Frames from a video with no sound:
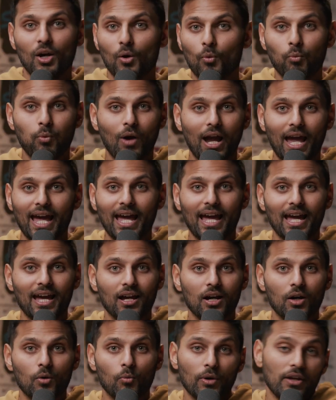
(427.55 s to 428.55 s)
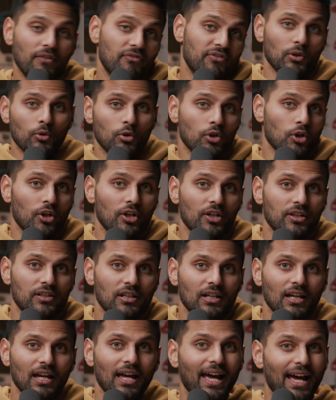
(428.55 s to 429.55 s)
where we feel
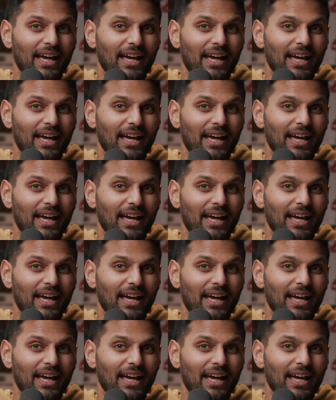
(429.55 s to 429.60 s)
good